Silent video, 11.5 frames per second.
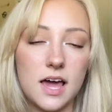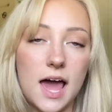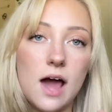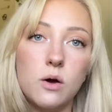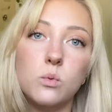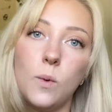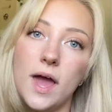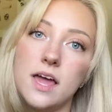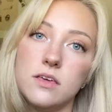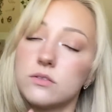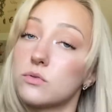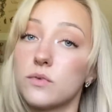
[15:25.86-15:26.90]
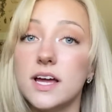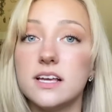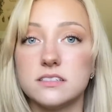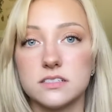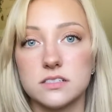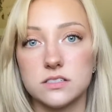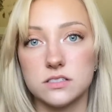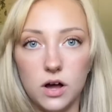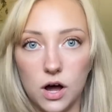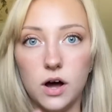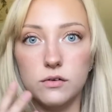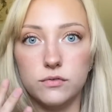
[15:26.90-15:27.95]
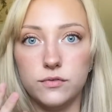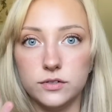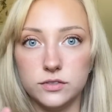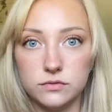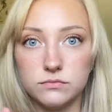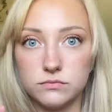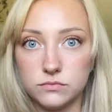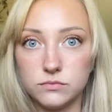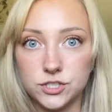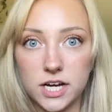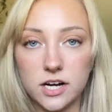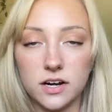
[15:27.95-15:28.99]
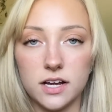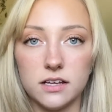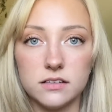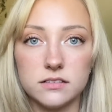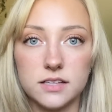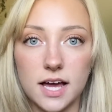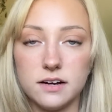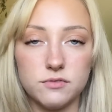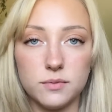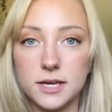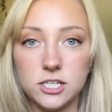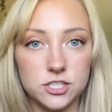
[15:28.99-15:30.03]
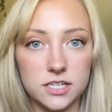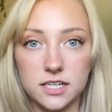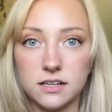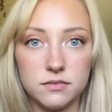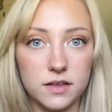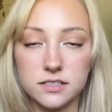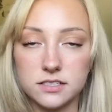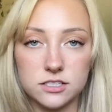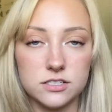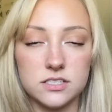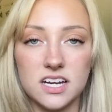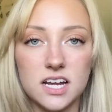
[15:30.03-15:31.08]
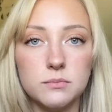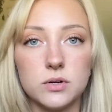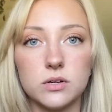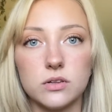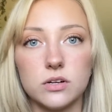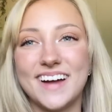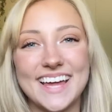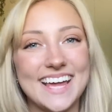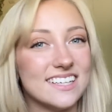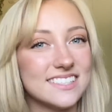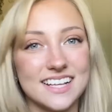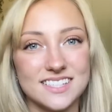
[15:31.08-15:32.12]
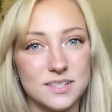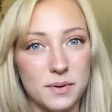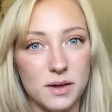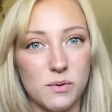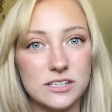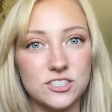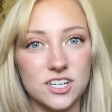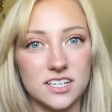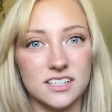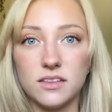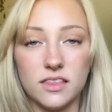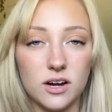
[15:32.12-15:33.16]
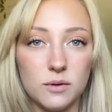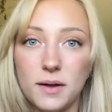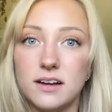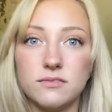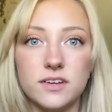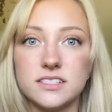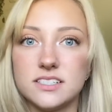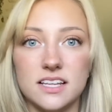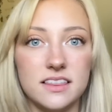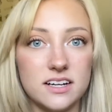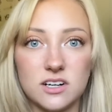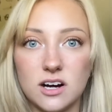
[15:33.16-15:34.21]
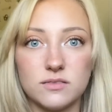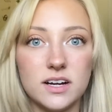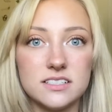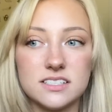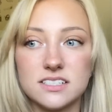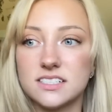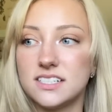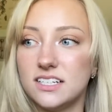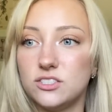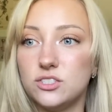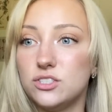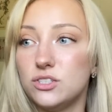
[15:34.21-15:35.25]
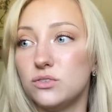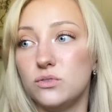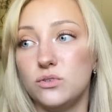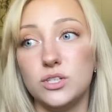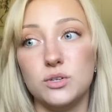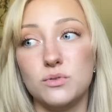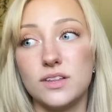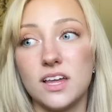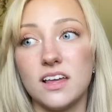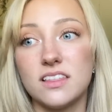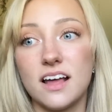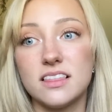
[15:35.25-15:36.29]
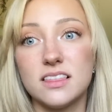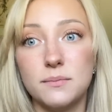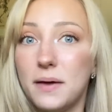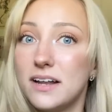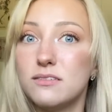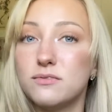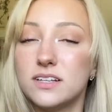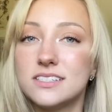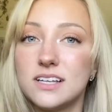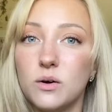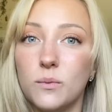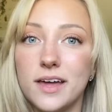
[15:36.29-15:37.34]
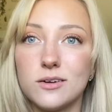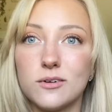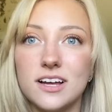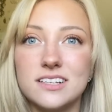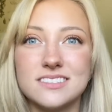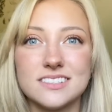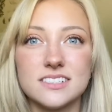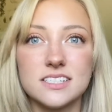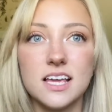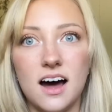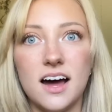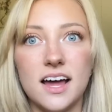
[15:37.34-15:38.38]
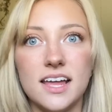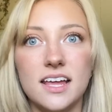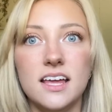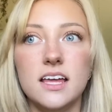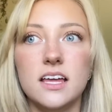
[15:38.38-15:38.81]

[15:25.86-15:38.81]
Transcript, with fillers: outweigh the risks of sharing that information in a thing such as an Amber Alert? I guess that's the big question. There are benefits and there are risks, and do you think that the benefits outweigh the risks? I